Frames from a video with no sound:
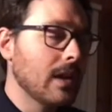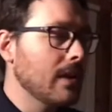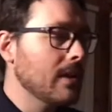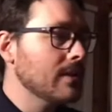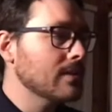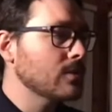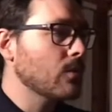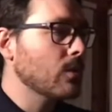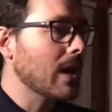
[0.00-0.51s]

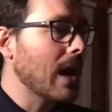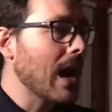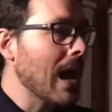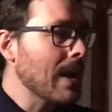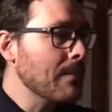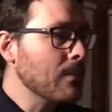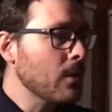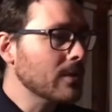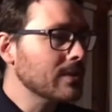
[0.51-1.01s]
So what
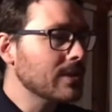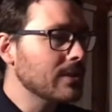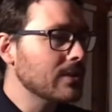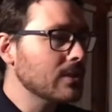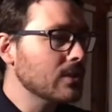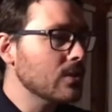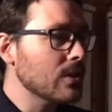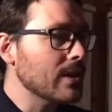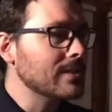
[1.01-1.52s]
I'm going to
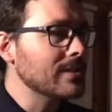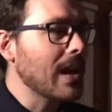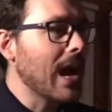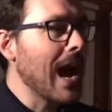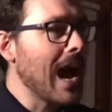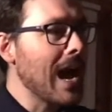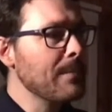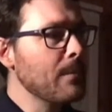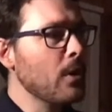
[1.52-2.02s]
do is
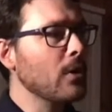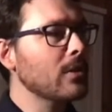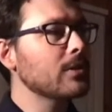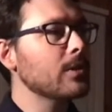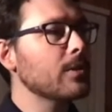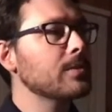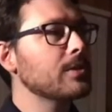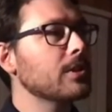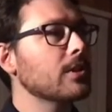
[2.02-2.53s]
I'm going to
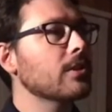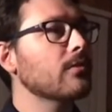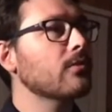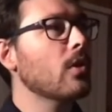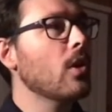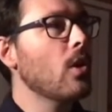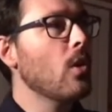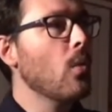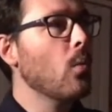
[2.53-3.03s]
observe
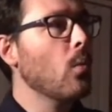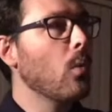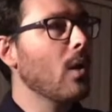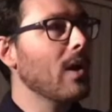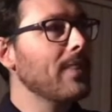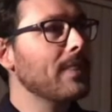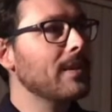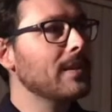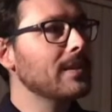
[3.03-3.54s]

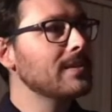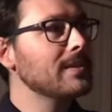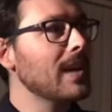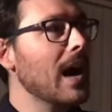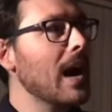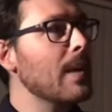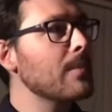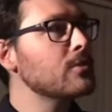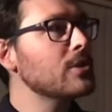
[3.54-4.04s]
what this
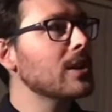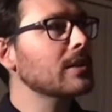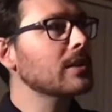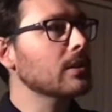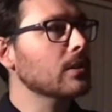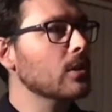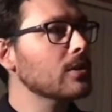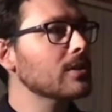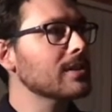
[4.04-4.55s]
object
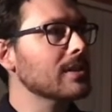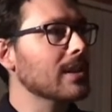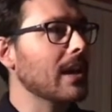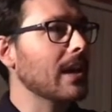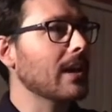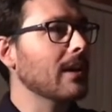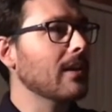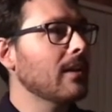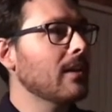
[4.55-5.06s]
looks
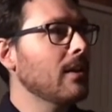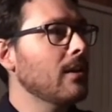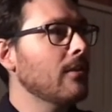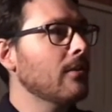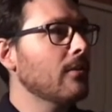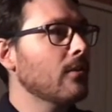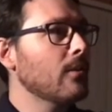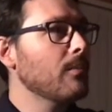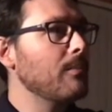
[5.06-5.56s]
like
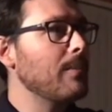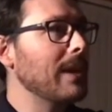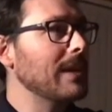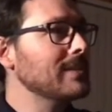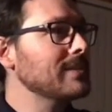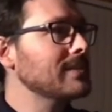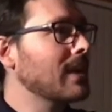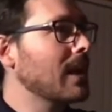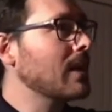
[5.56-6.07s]

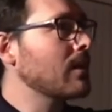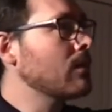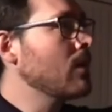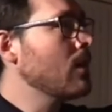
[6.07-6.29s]
based on